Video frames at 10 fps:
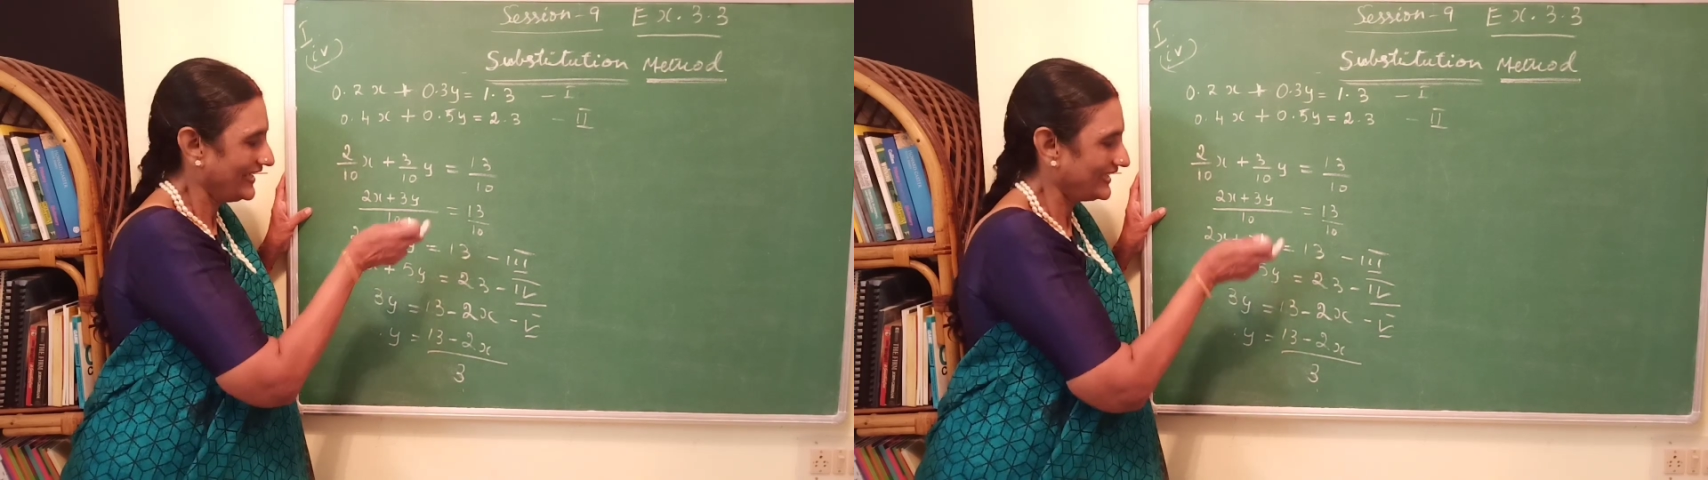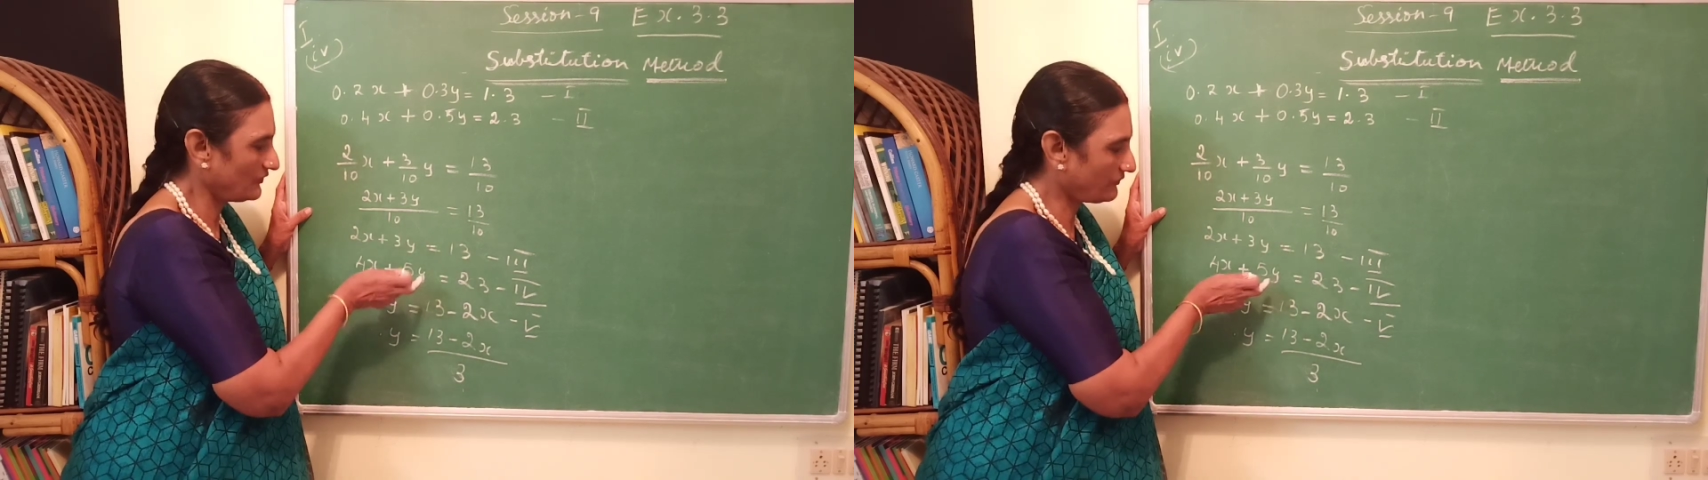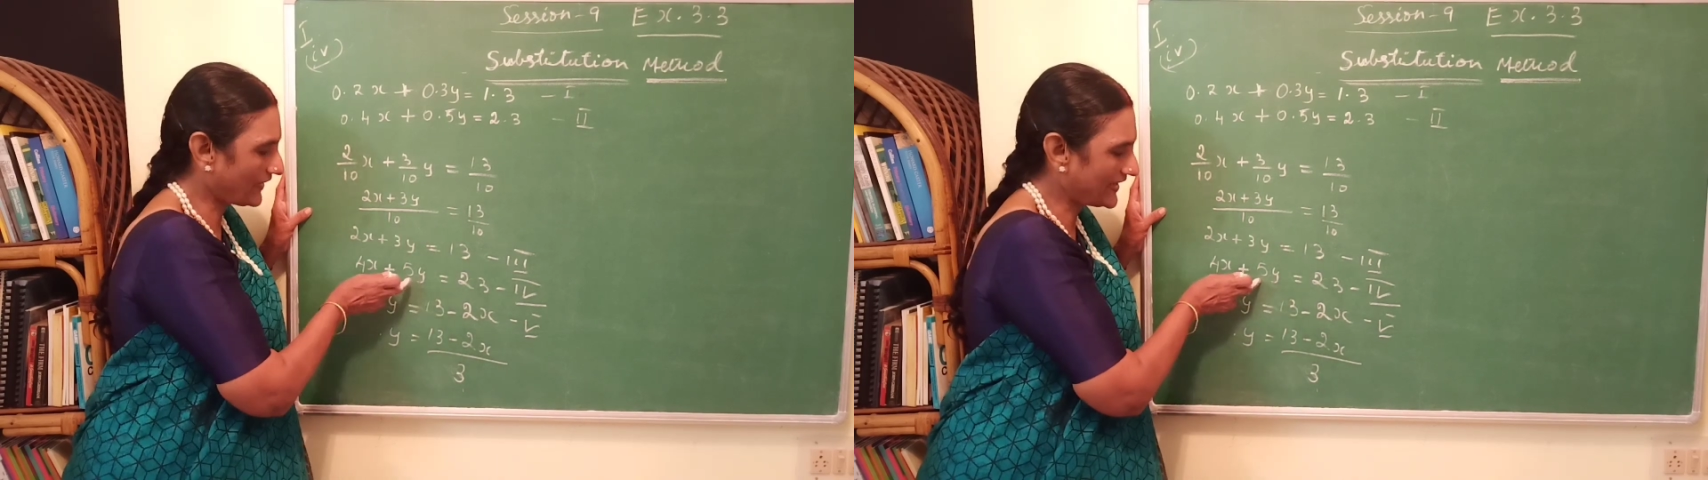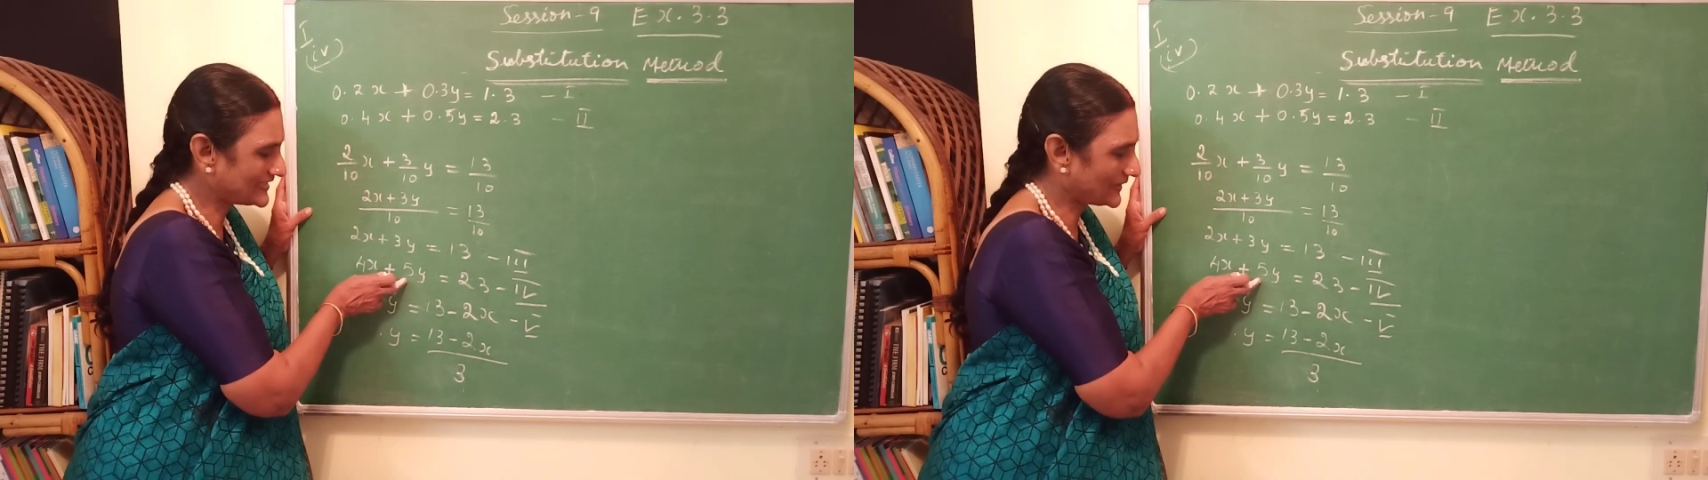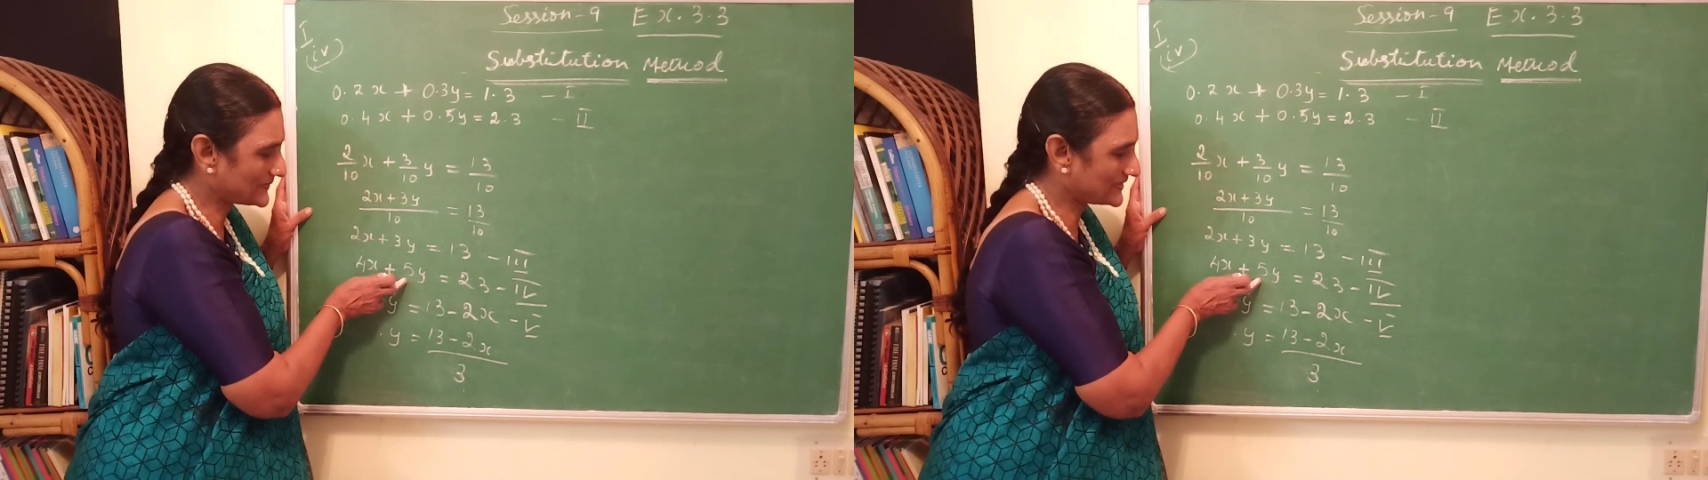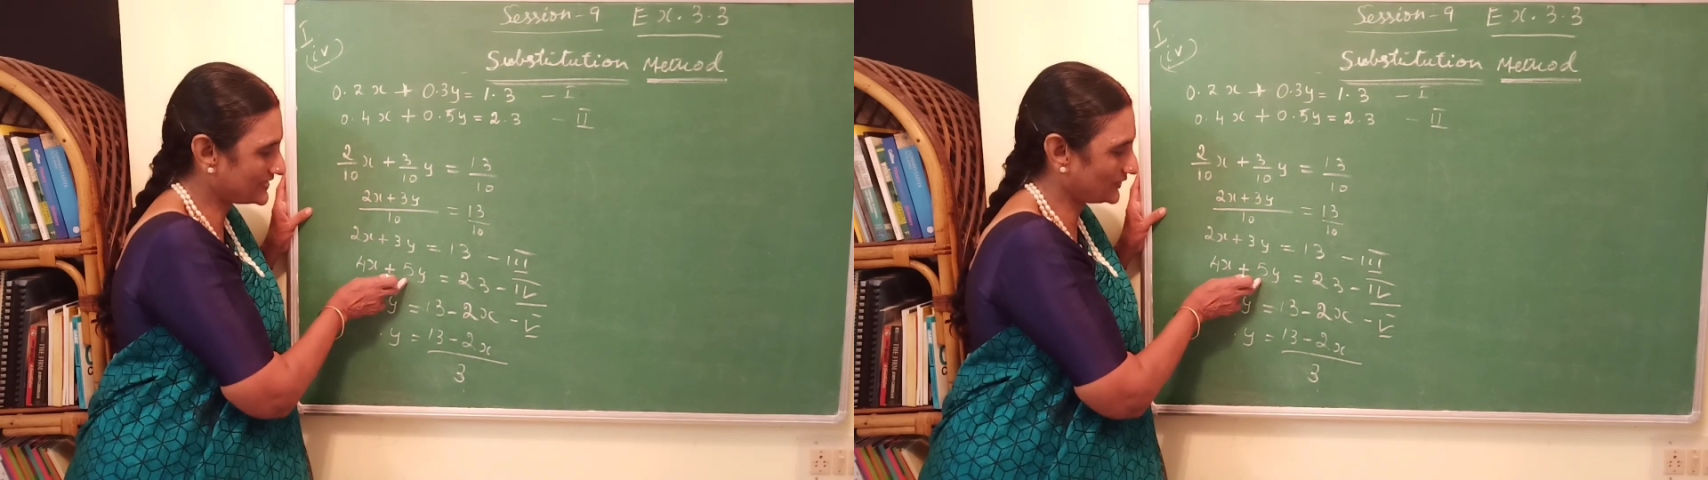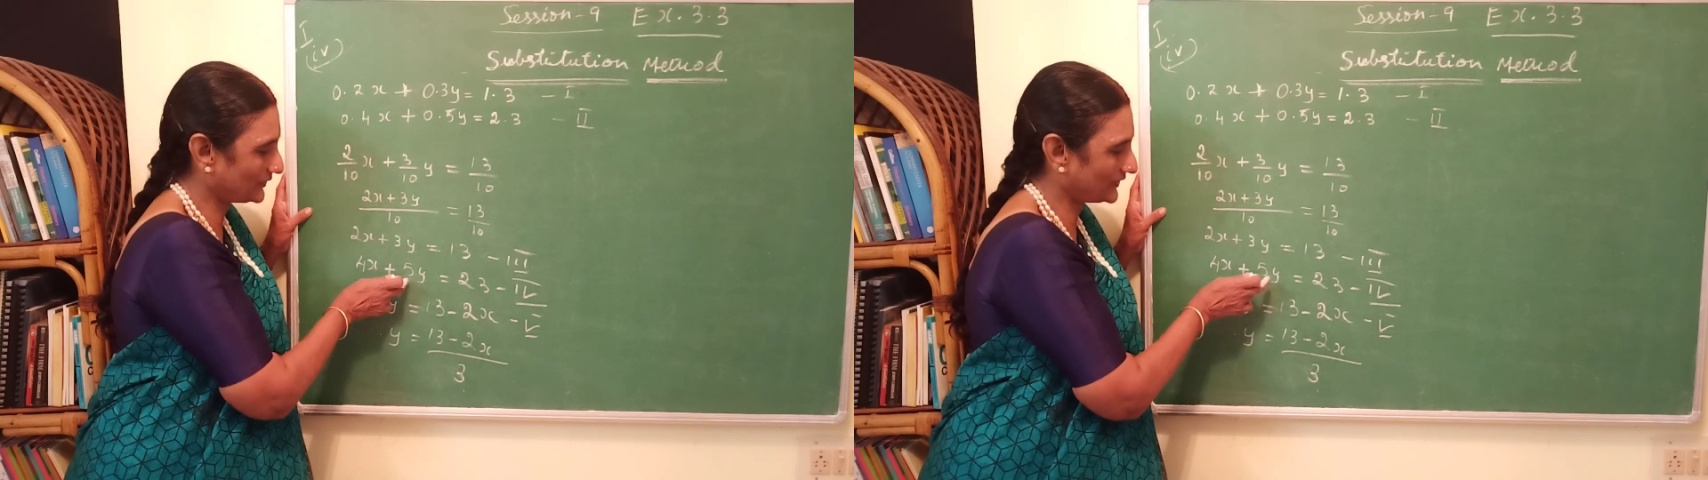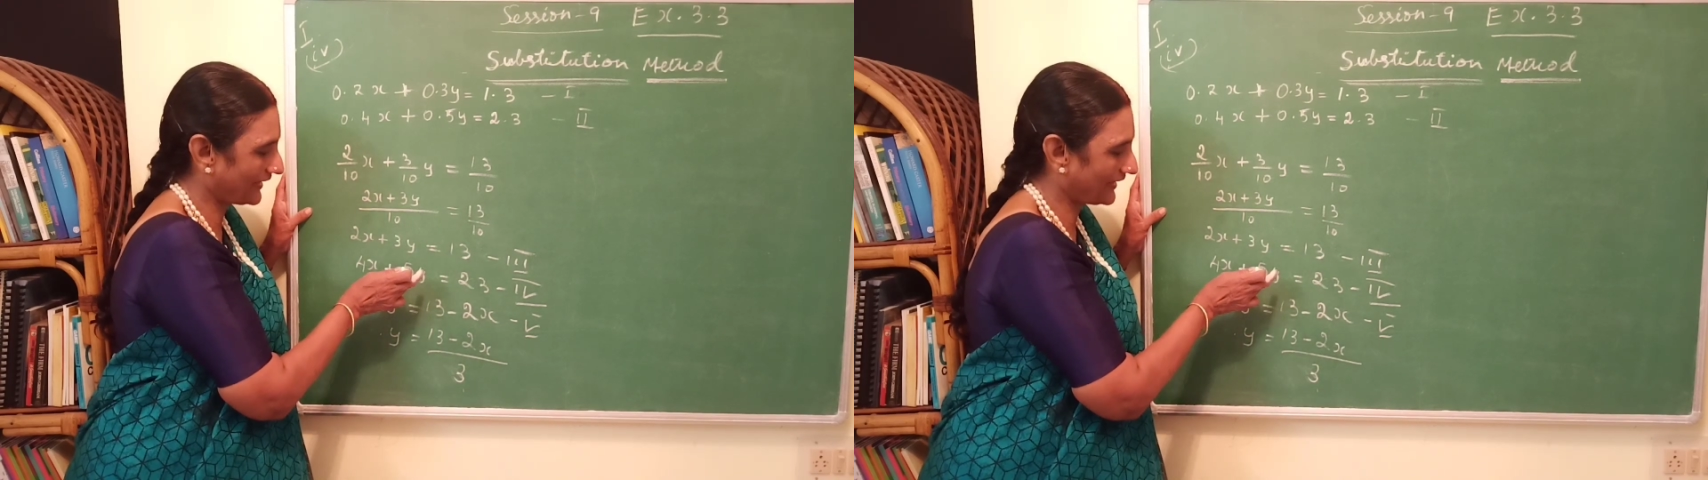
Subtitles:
If I substitute,